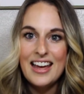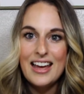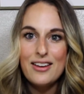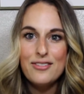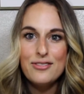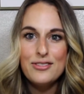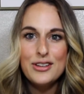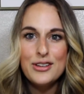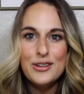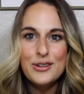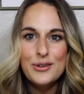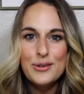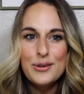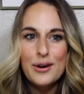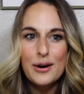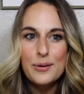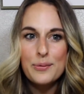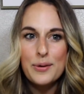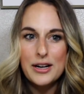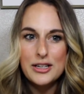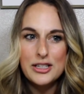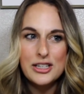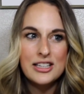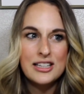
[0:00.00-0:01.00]
If you
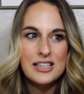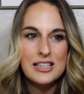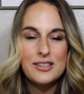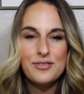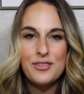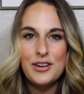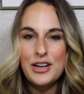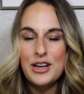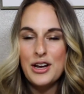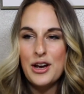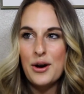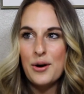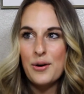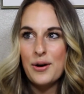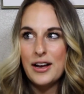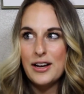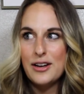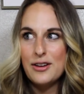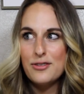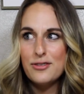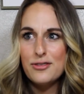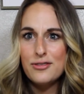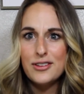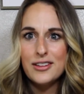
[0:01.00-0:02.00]
are watching this video
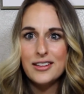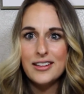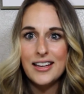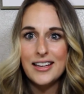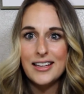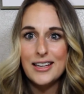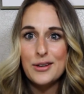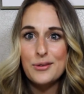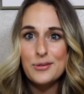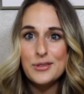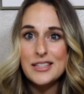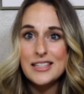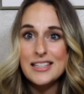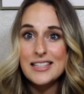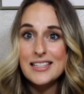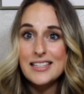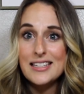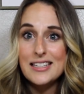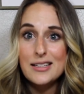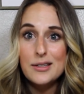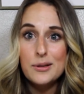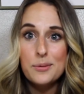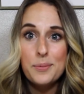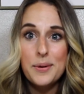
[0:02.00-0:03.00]
and you feel like you would
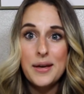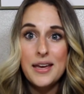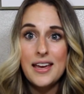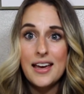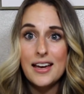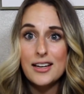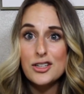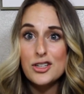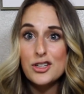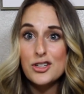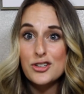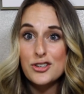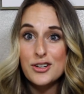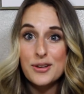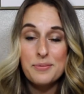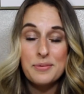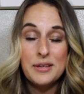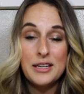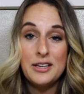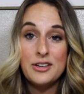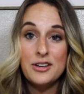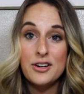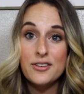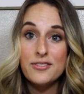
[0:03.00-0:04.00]
still be
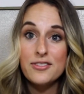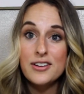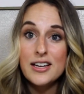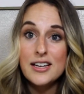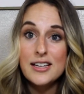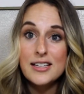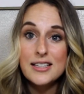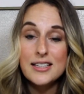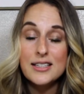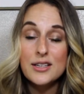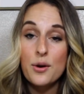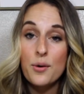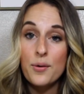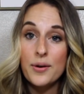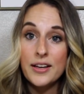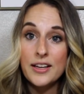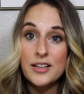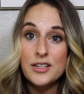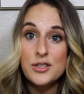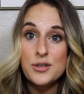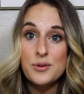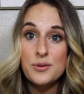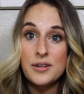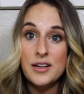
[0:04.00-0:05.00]
extremely nervous
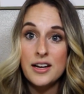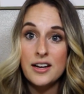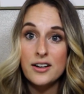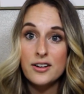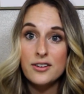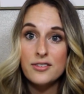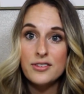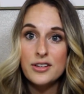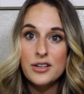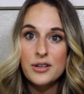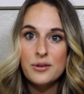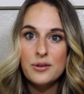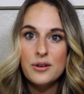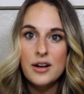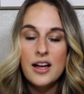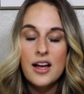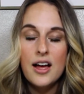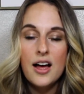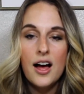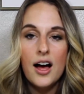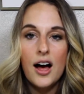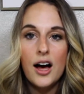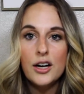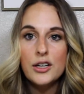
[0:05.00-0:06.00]
going into an interview,
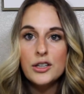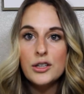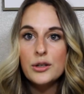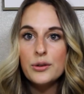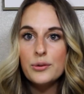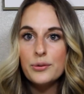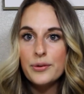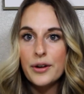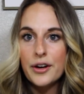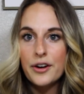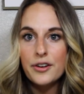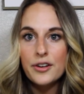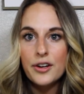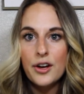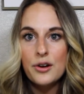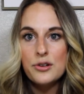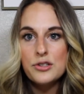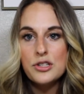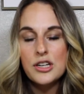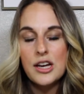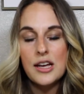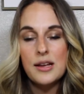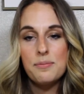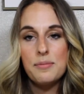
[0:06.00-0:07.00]
a career
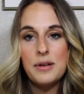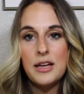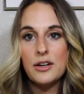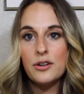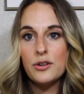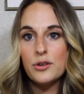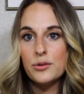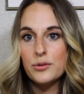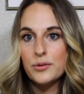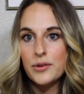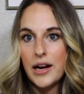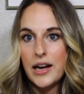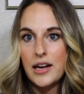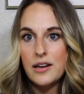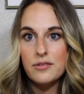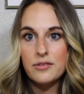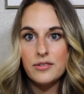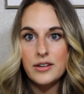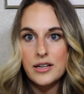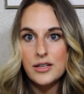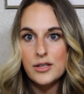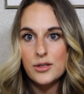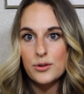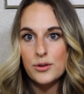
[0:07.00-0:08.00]
coach can be a great
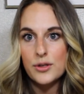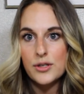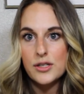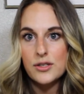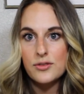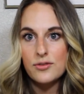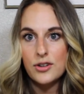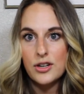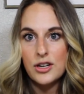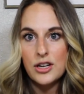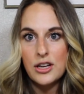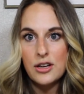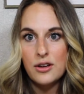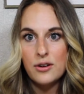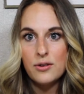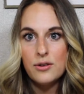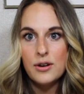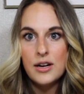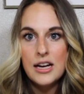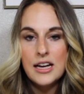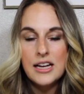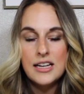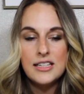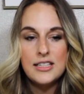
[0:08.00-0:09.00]
resource for
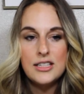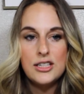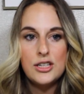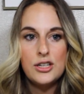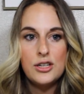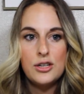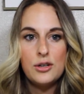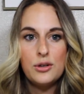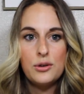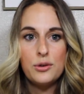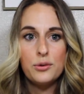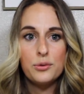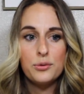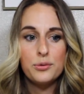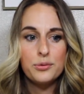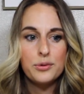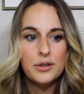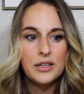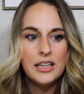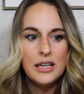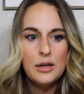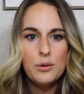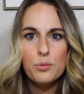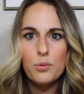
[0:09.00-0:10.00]
you to
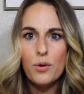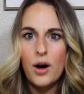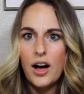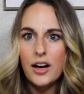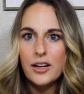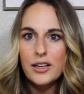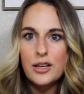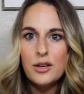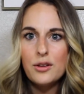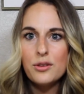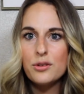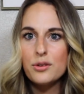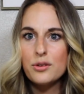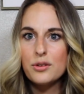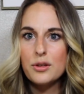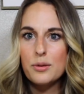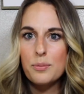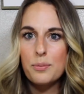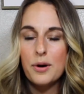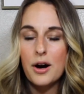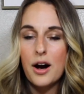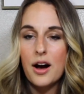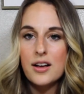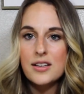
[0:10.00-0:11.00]
really walk you through
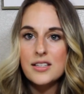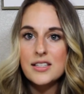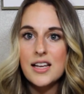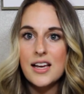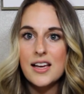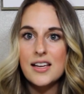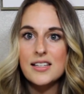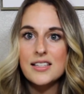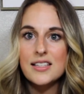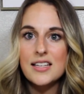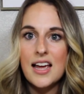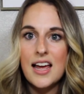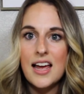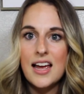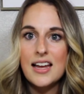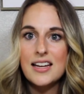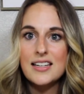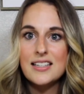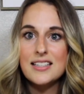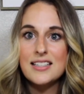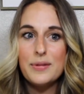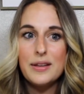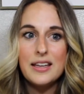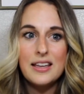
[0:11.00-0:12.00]
the process
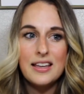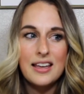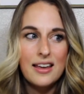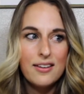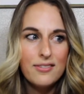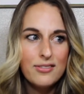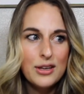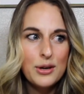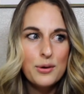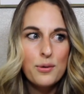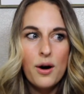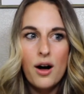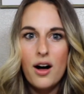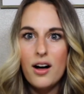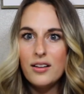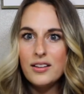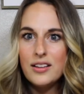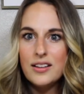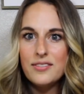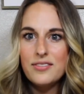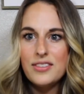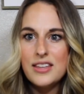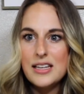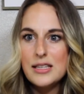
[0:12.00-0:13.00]
and give you
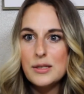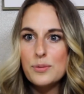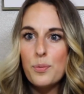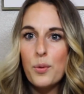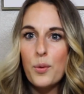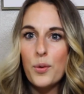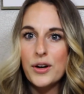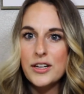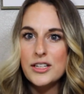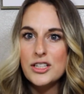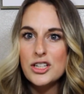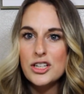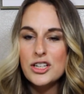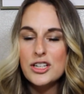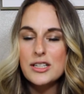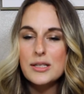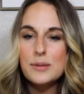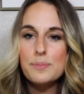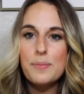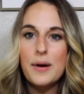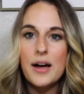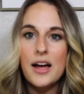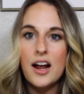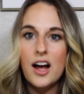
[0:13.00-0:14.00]
all of these
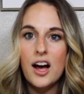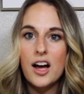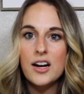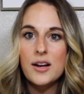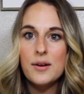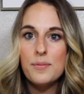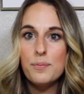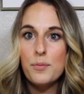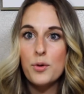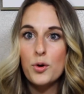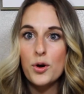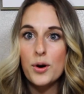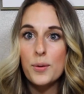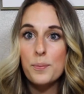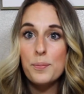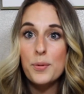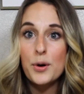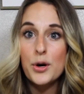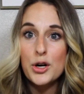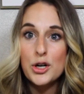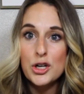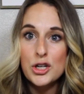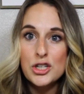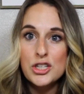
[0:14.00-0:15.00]
pointers, but on a more
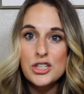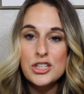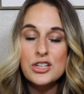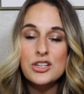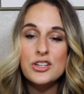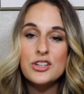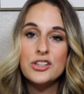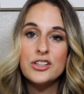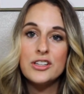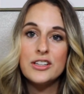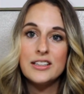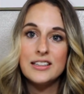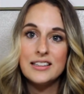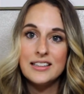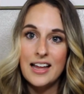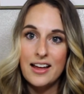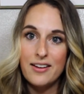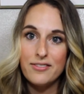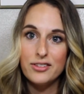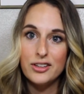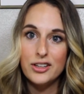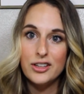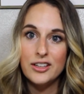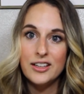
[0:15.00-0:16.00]
personal
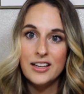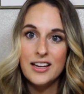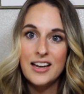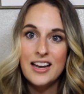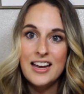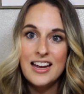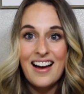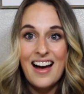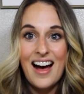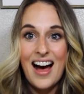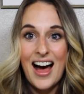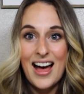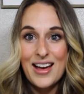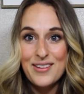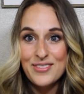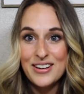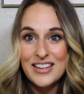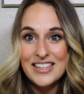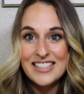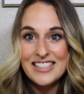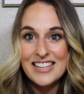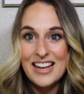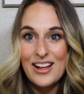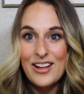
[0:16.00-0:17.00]
level. I
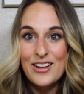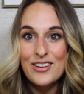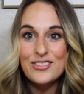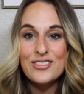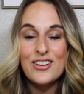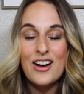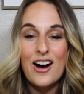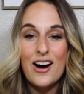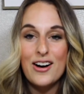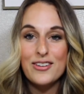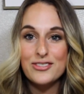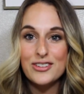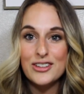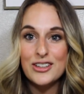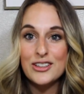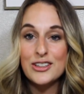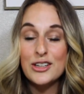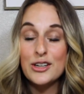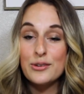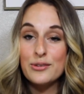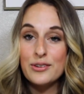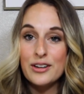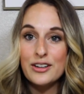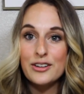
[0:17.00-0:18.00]
myself offer
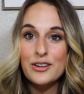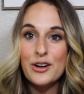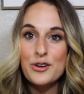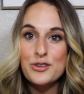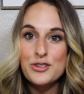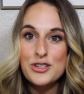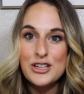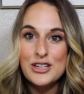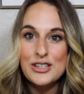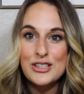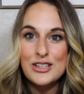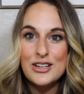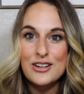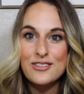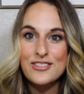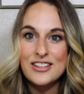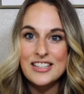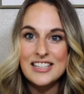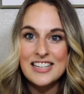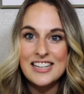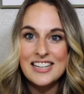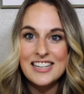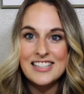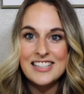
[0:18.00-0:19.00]
career coaching
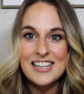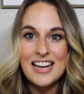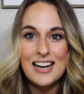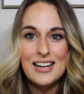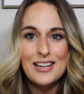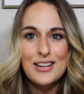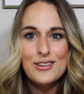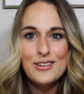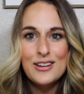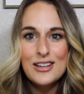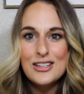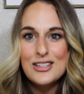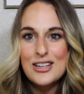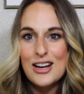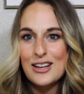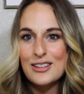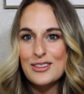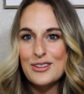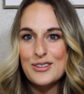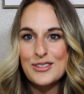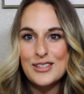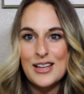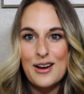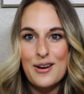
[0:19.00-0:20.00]
services, and you can
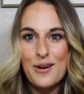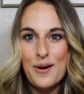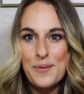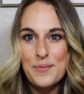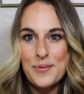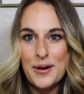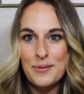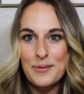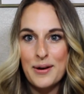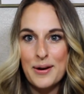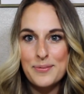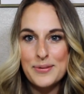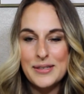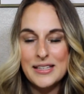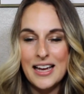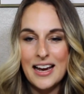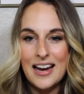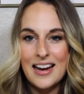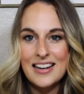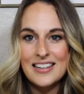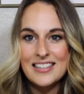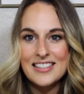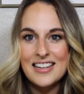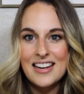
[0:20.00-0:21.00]
check those out on my
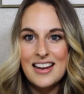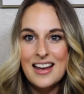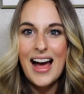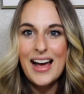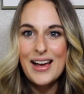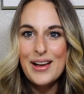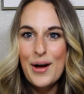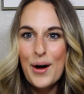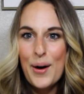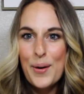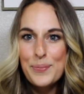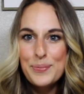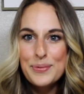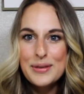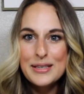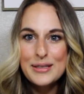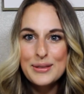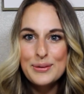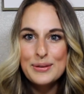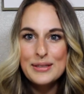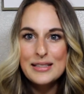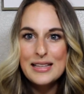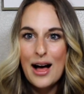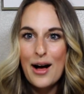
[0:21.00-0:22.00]
website. I hope
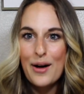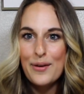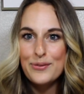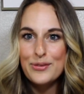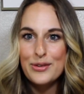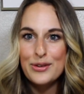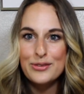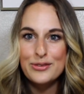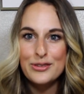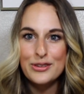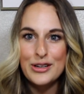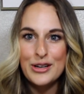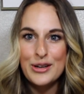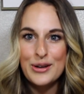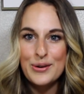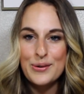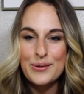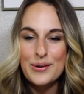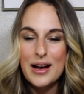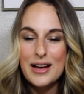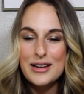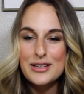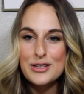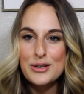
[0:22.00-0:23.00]
this was helpful for
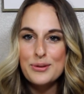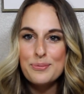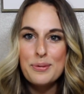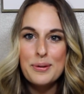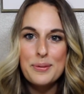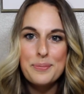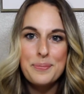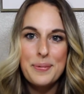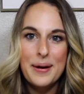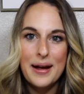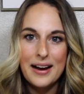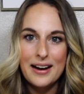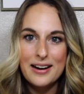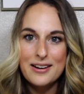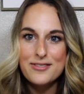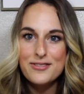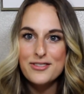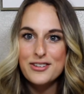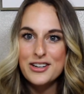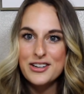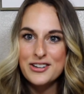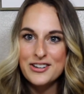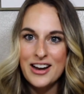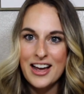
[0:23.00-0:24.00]
you as you prepare
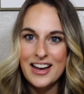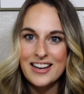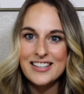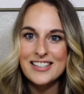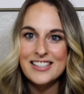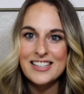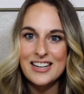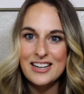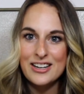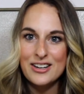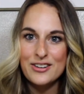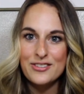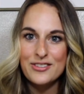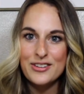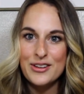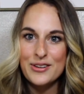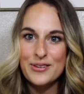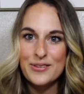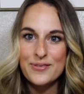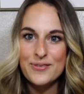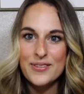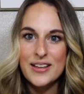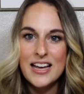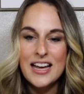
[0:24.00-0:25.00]
for your next
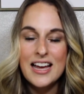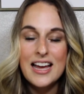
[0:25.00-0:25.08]
interview.